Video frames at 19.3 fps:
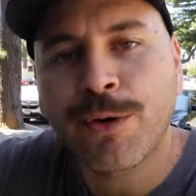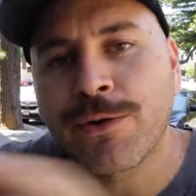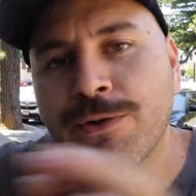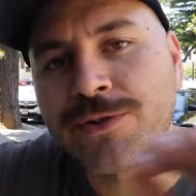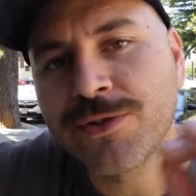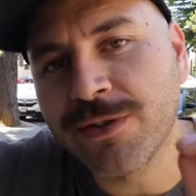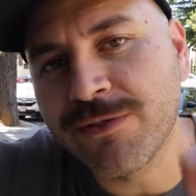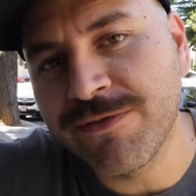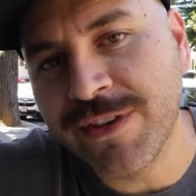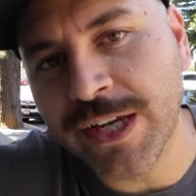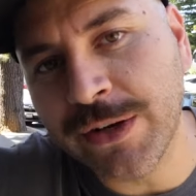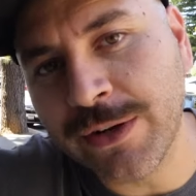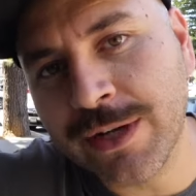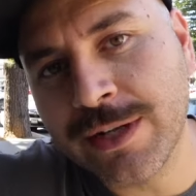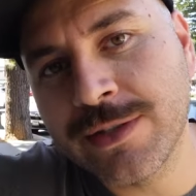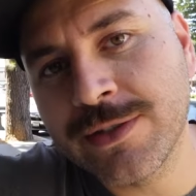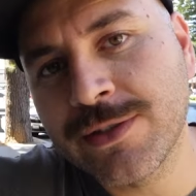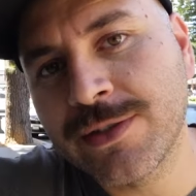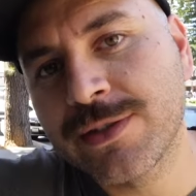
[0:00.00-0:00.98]

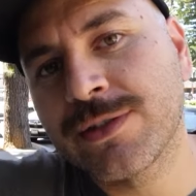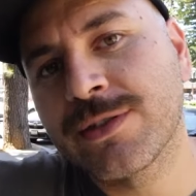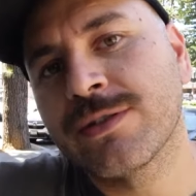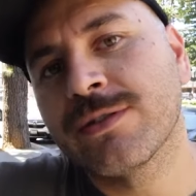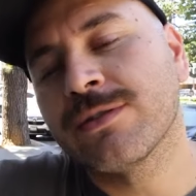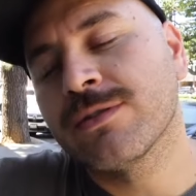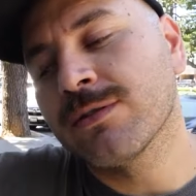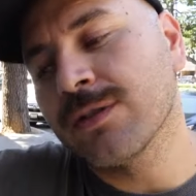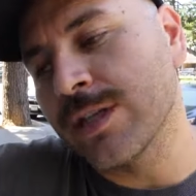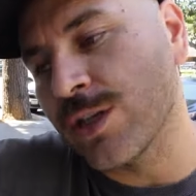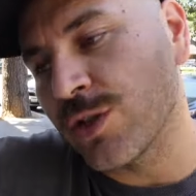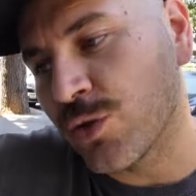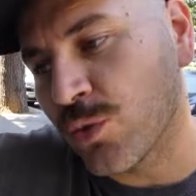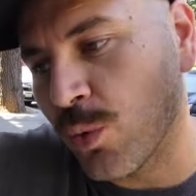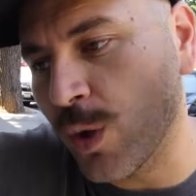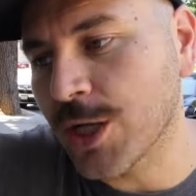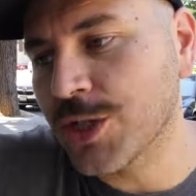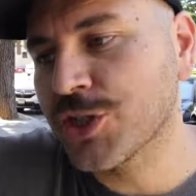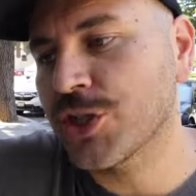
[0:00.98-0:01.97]
perseverance is
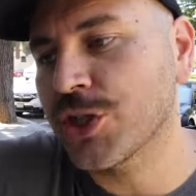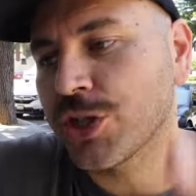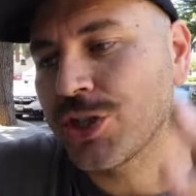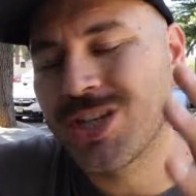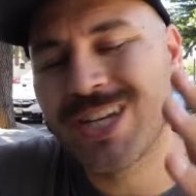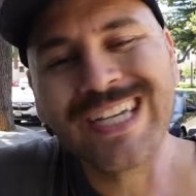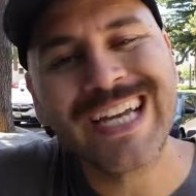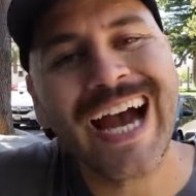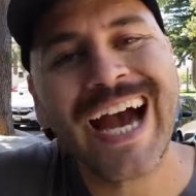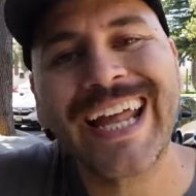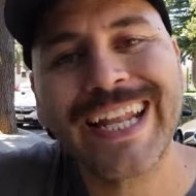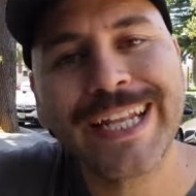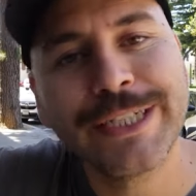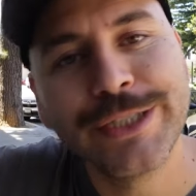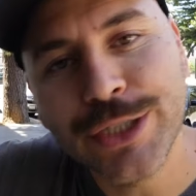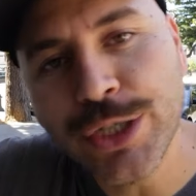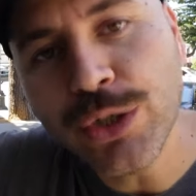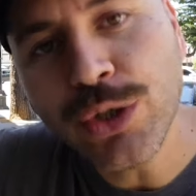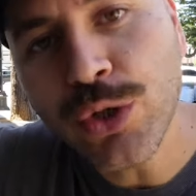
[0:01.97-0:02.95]
what you gotta
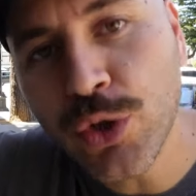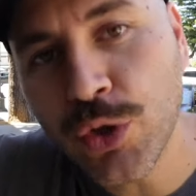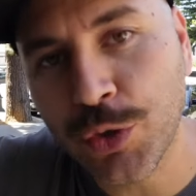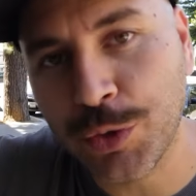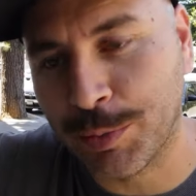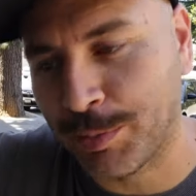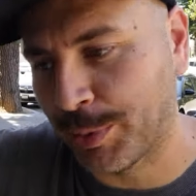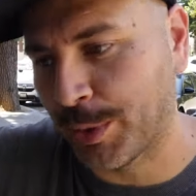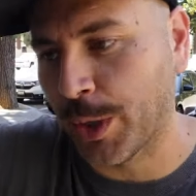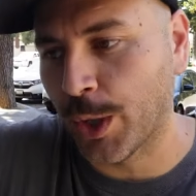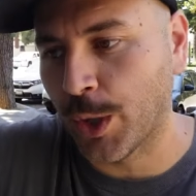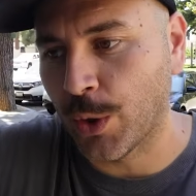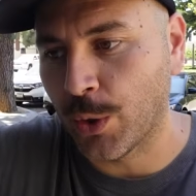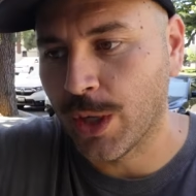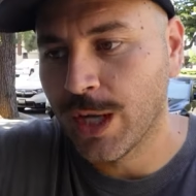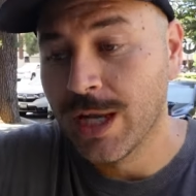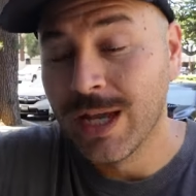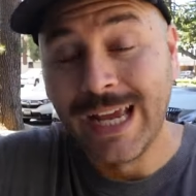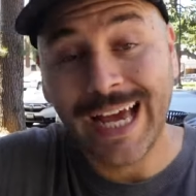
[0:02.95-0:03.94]
do, bro.
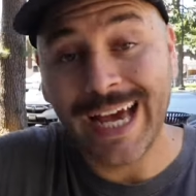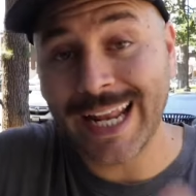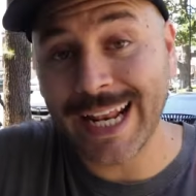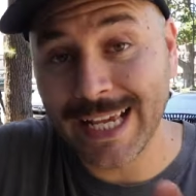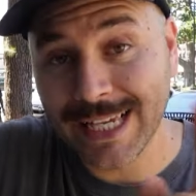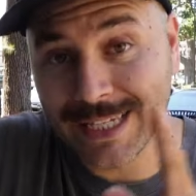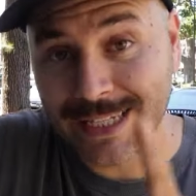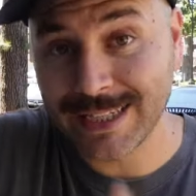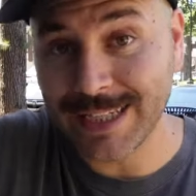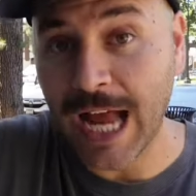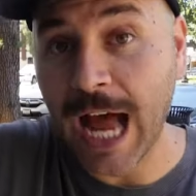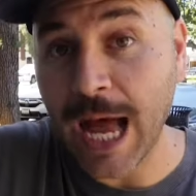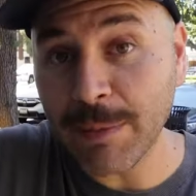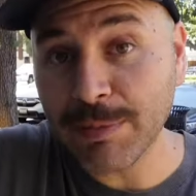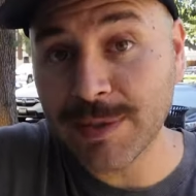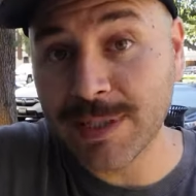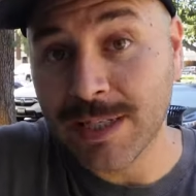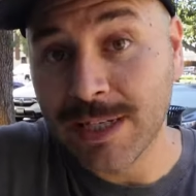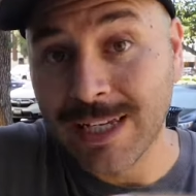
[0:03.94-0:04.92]
Had I
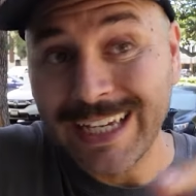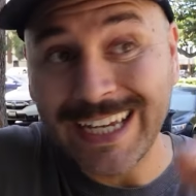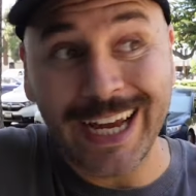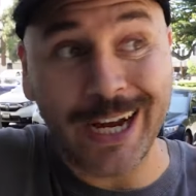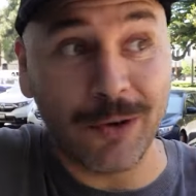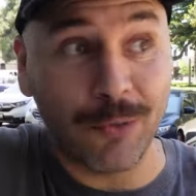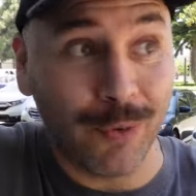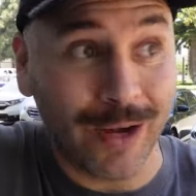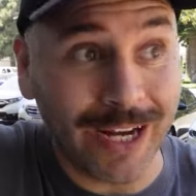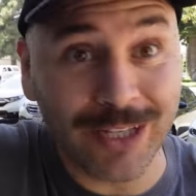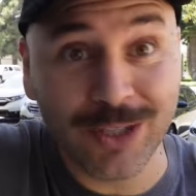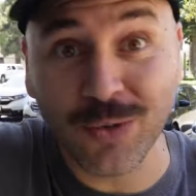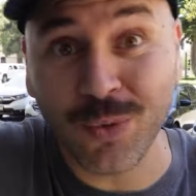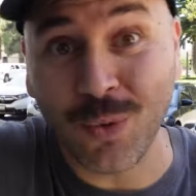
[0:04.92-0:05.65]
stopped at raid